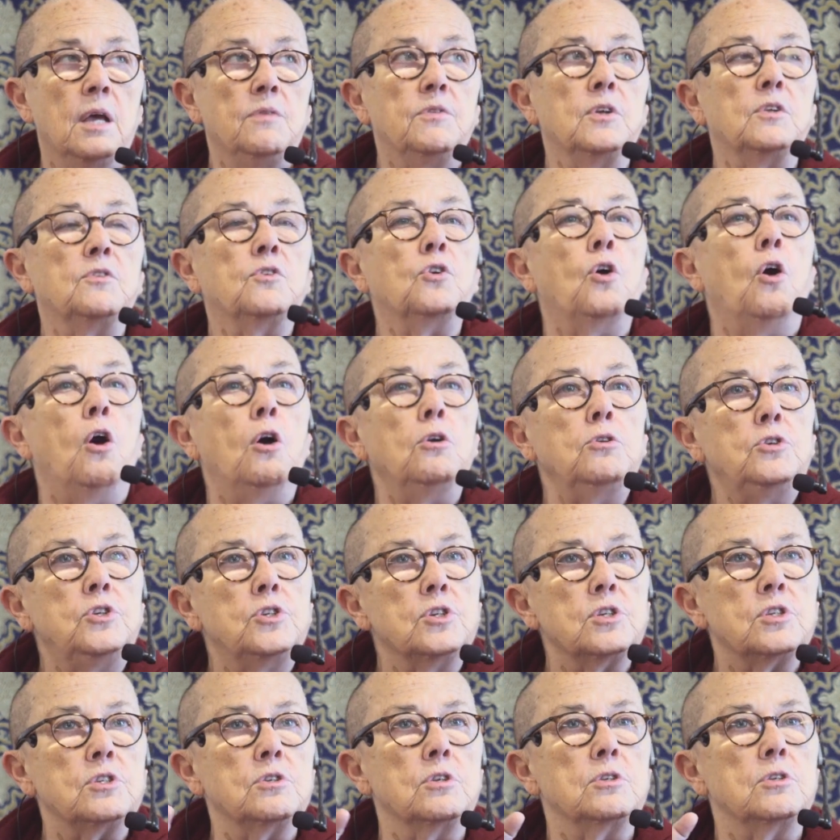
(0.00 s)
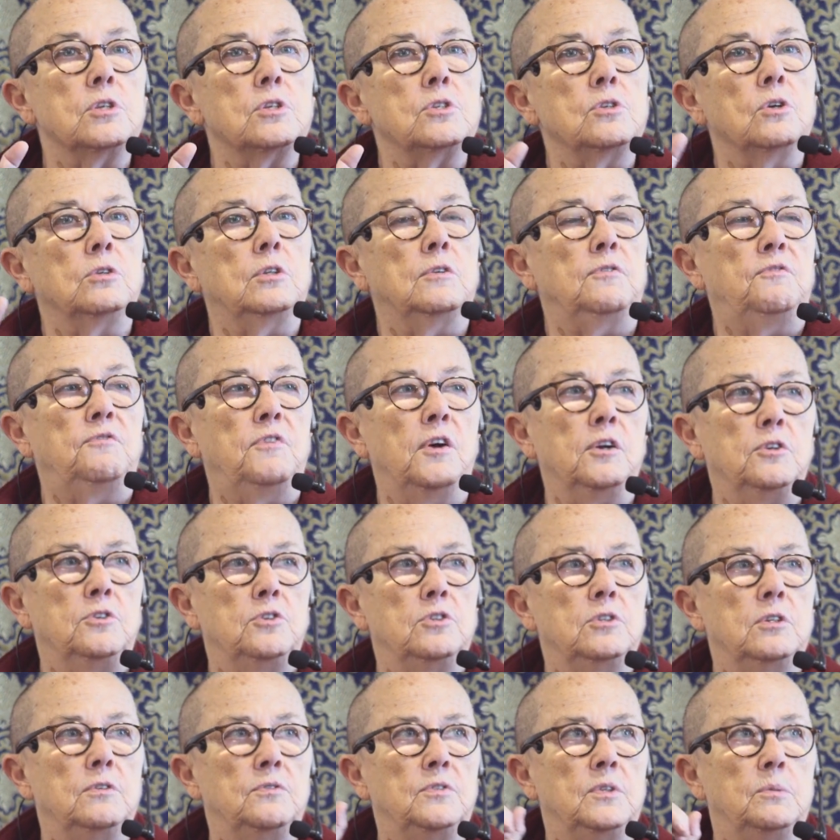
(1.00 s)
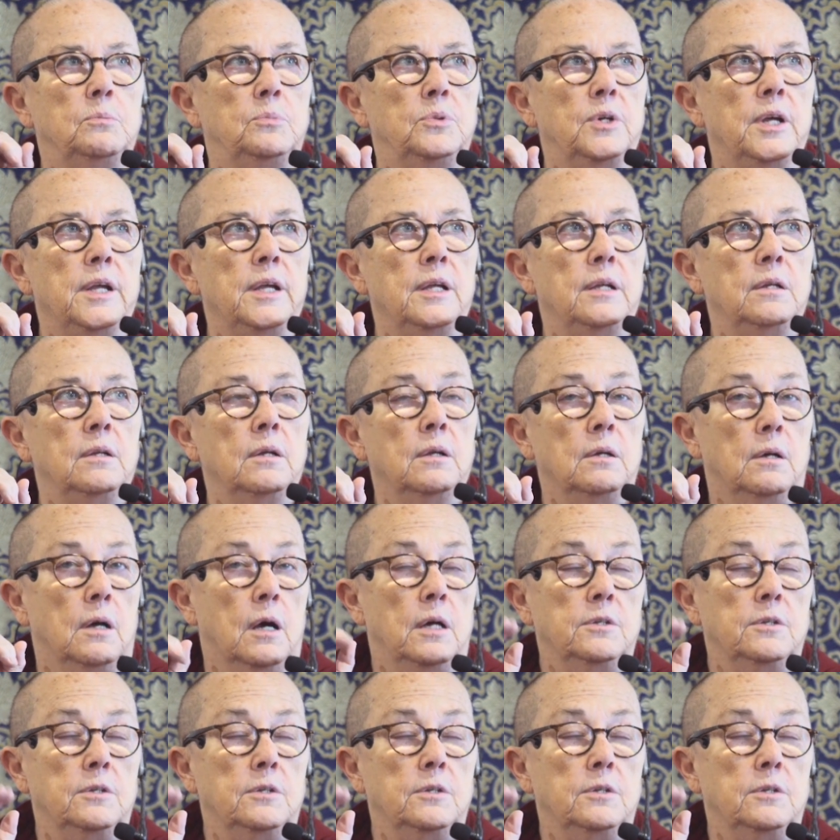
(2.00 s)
that consciousness is not a function of the brain.